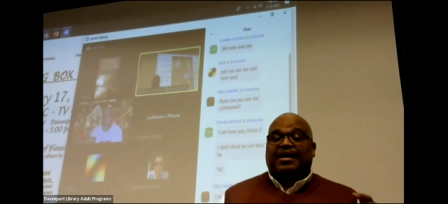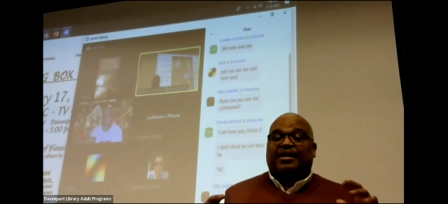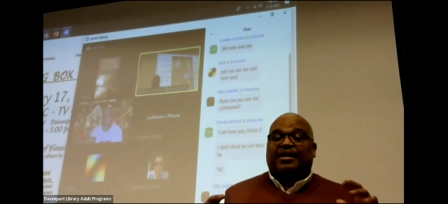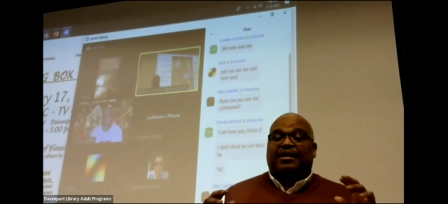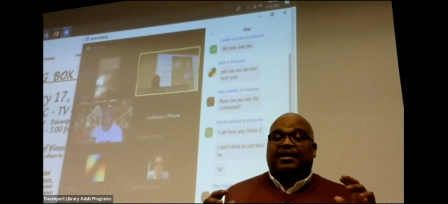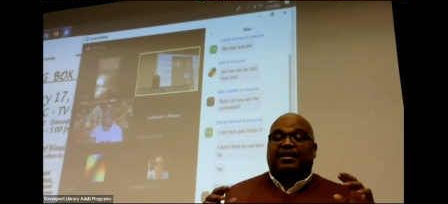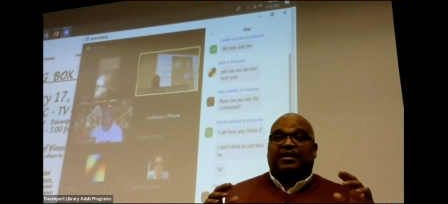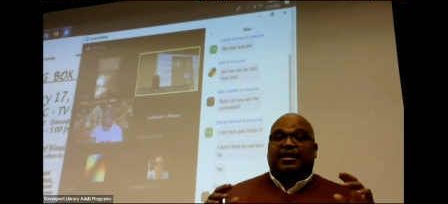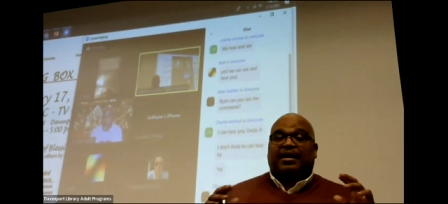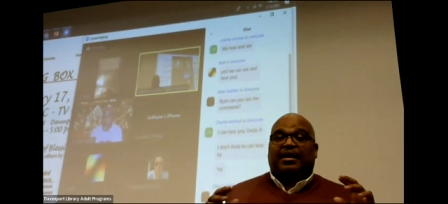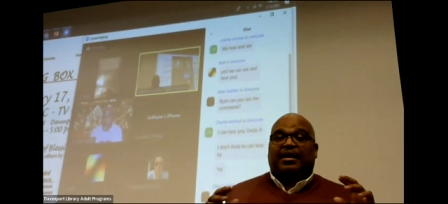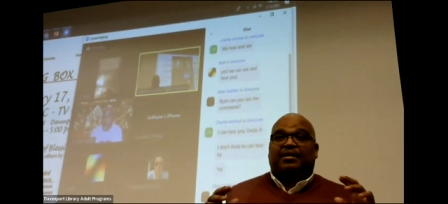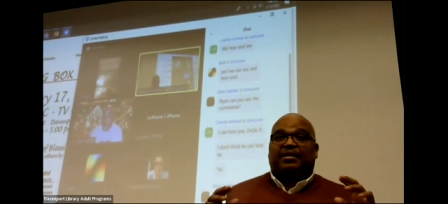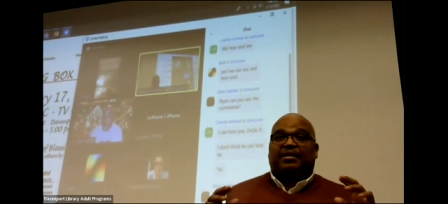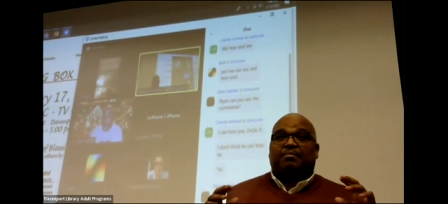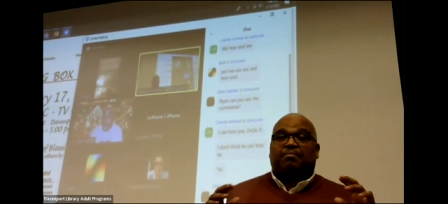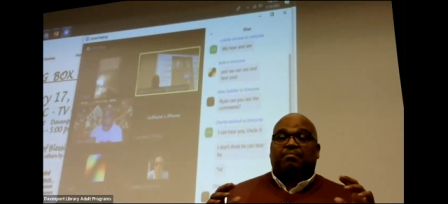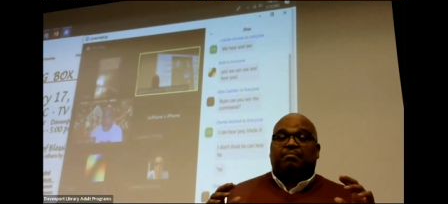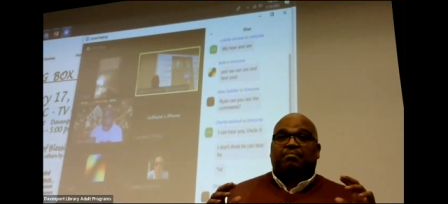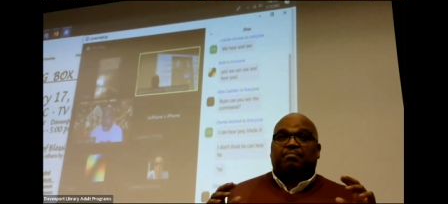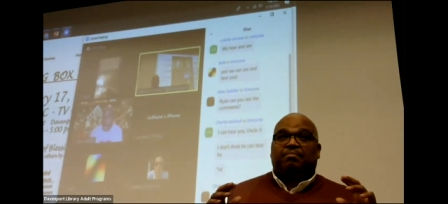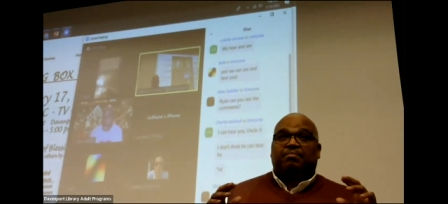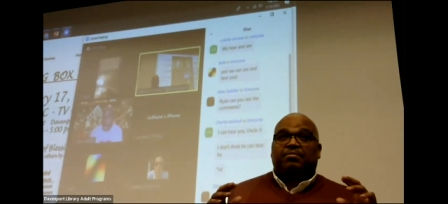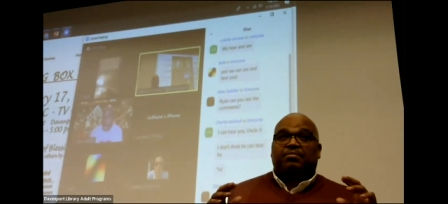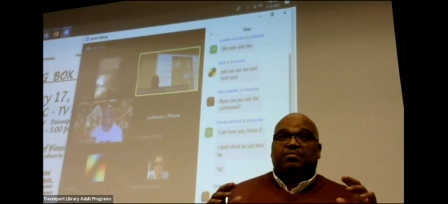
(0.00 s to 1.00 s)
that
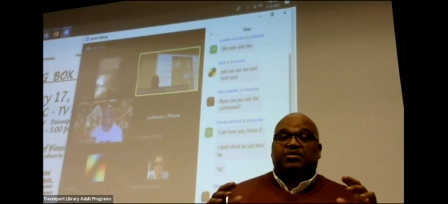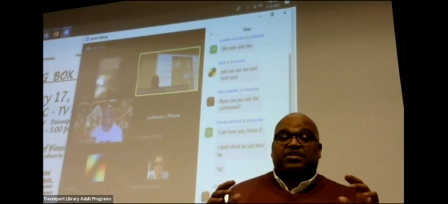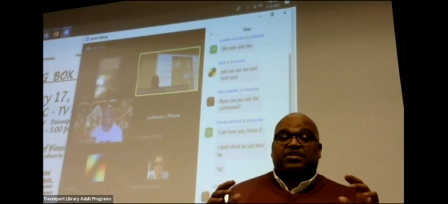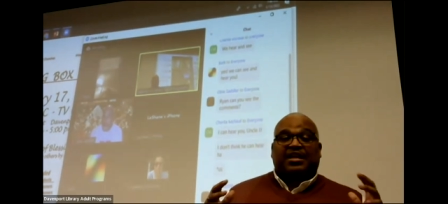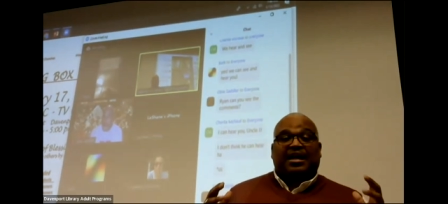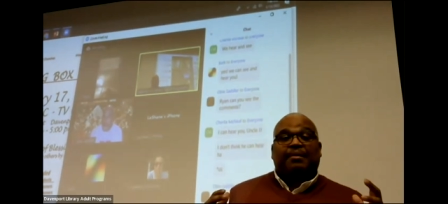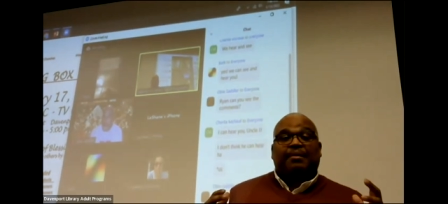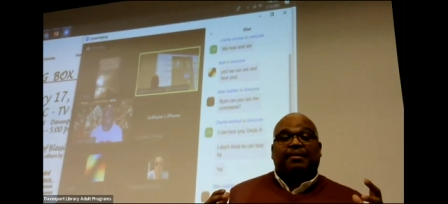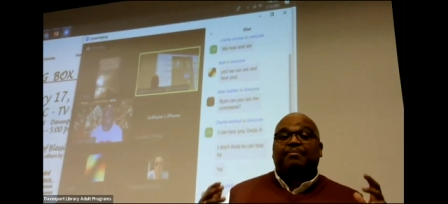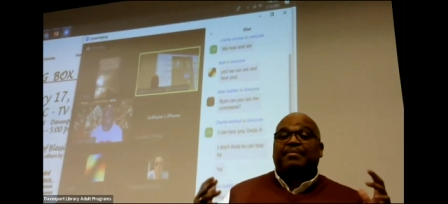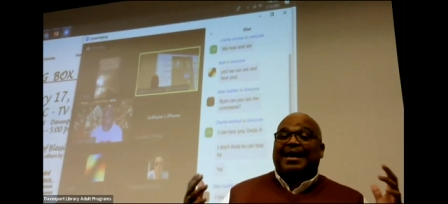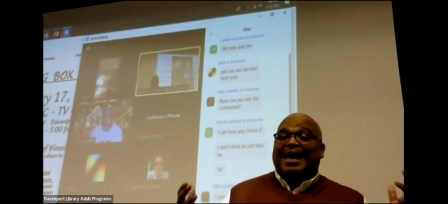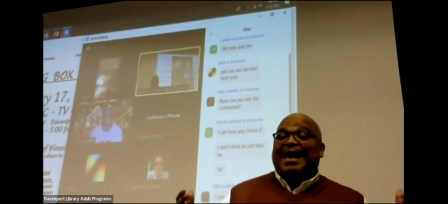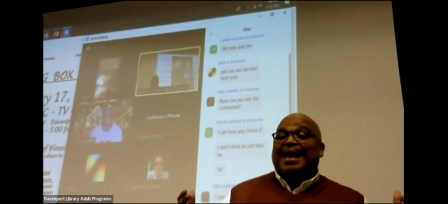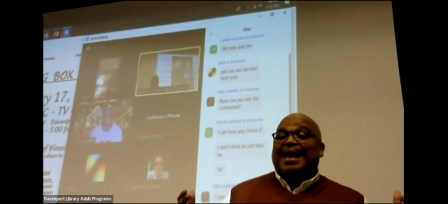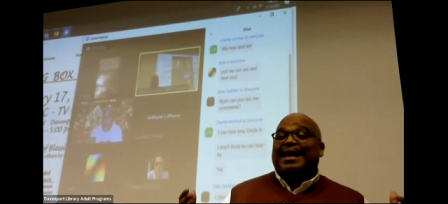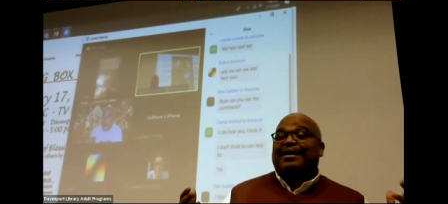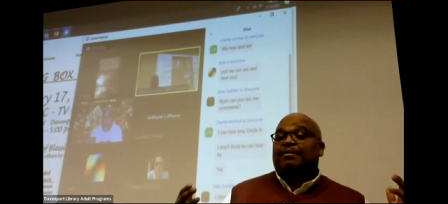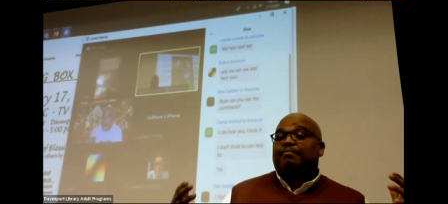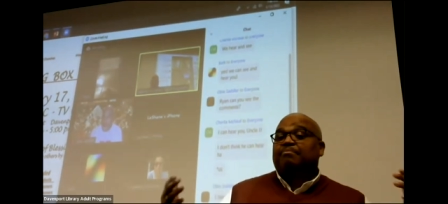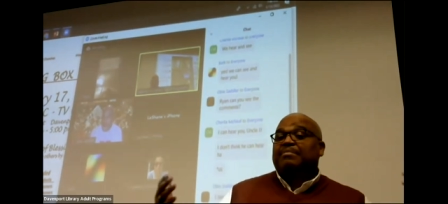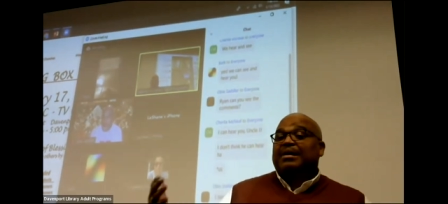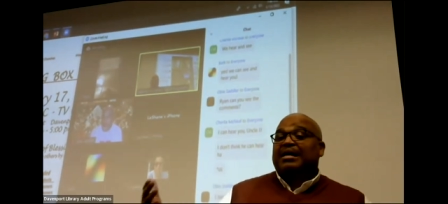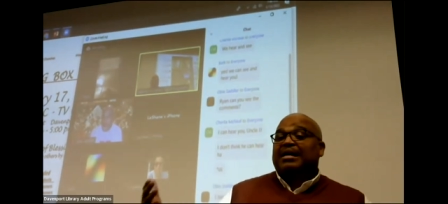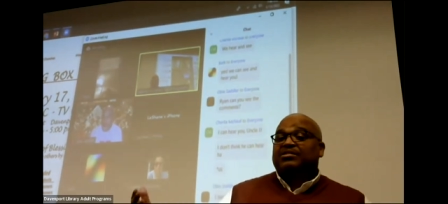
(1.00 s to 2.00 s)
some
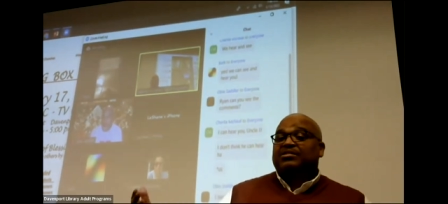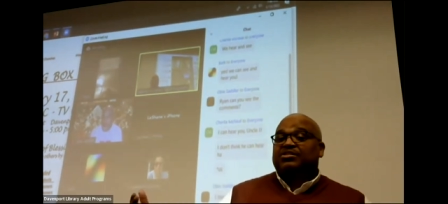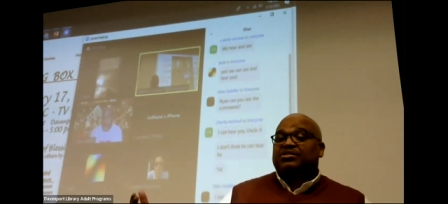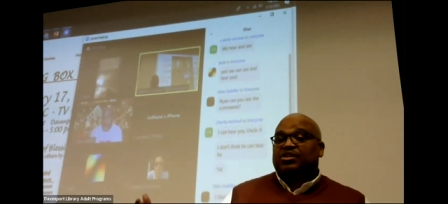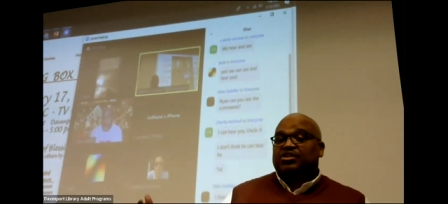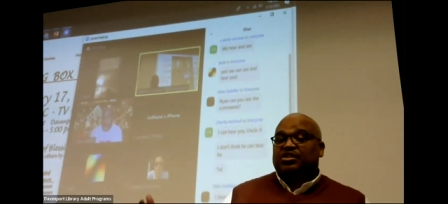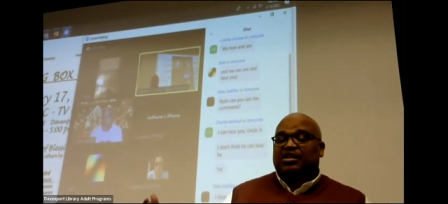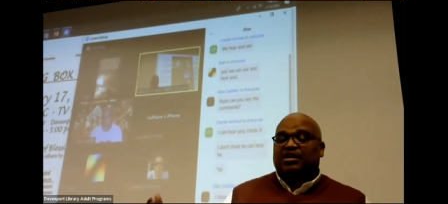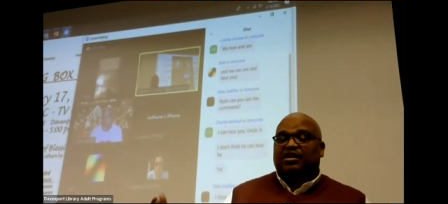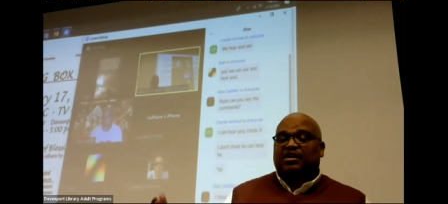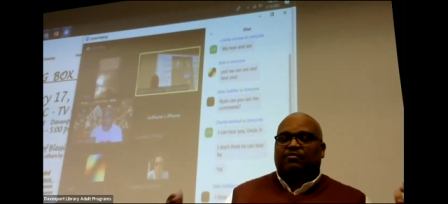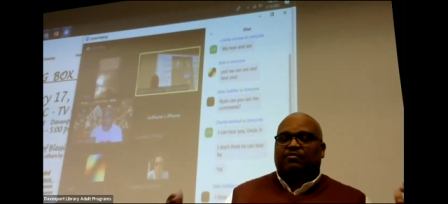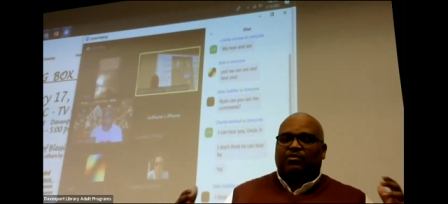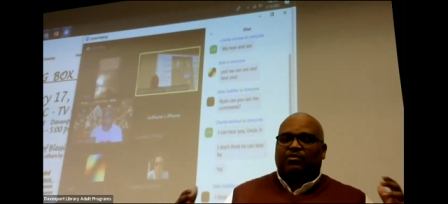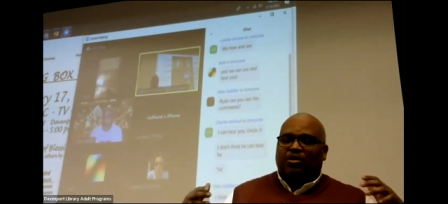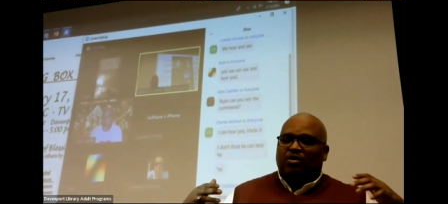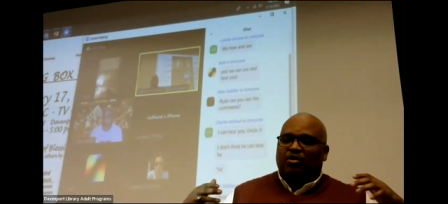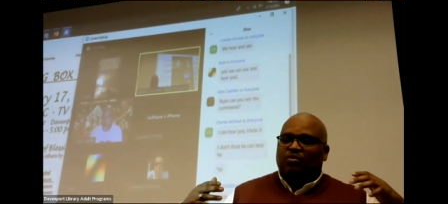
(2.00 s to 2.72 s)
had a message of,